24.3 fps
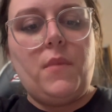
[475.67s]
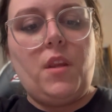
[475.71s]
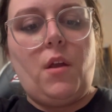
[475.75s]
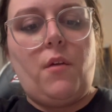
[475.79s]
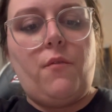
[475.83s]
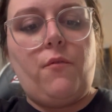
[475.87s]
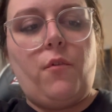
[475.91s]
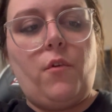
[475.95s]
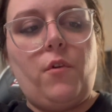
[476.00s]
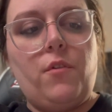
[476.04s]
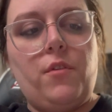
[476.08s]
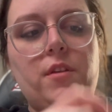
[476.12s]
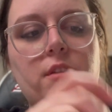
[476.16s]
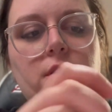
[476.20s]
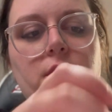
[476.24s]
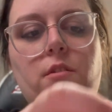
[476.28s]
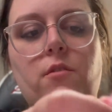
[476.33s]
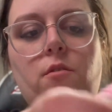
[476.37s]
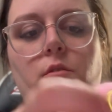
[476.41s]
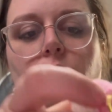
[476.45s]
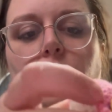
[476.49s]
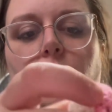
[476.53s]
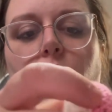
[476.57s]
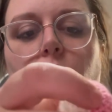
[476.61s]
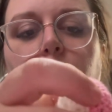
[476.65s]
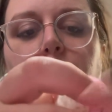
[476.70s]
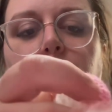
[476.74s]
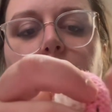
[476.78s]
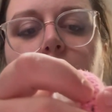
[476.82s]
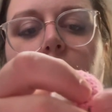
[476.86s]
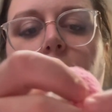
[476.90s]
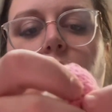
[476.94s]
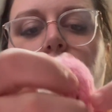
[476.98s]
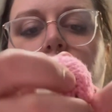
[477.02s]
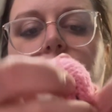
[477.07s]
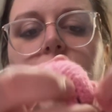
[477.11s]
For this little loop
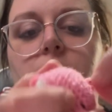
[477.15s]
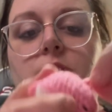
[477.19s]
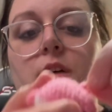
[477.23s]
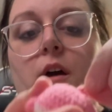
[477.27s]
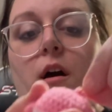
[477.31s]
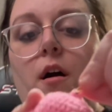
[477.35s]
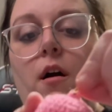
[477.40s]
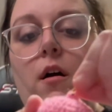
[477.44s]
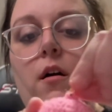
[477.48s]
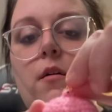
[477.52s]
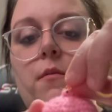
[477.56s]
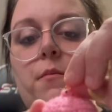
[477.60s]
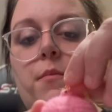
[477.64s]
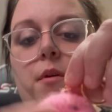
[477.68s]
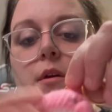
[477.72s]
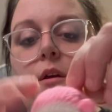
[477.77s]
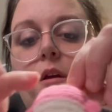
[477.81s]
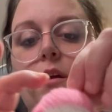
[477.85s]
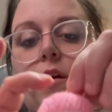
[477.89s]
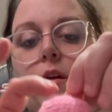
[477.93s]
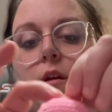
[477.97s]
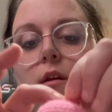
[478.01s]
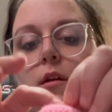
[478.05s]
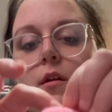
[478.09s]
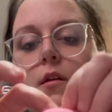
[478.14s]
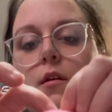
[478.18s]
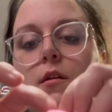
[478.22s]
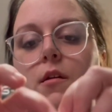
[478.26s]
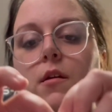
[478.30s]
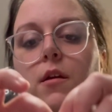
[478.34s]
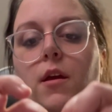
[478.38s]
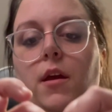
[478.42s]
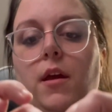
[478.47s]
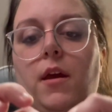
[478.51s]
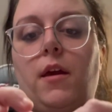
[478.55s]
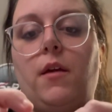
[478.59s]
here on the top,
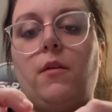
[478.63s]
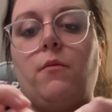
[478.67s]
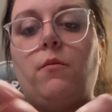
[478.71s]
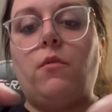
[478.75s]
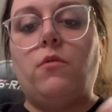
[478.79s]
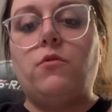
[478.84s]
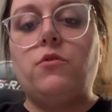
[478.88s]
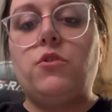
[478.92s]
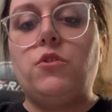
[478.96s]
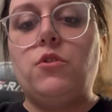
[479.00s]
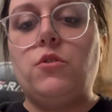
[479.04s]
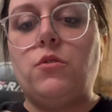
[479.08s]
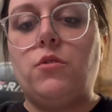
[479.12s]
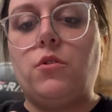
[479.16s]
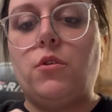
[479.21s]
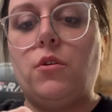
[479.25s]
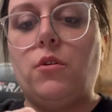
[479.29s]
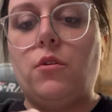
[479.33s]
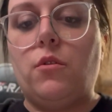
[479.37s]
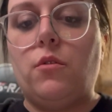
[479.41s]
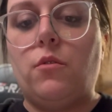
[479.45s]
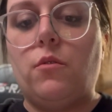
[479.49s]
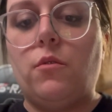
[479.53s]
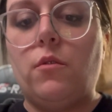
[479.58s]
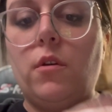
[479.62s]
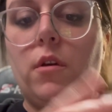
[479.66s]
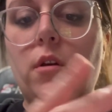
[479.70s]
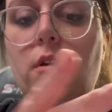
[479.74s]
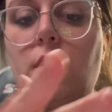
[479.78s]
it wants you to,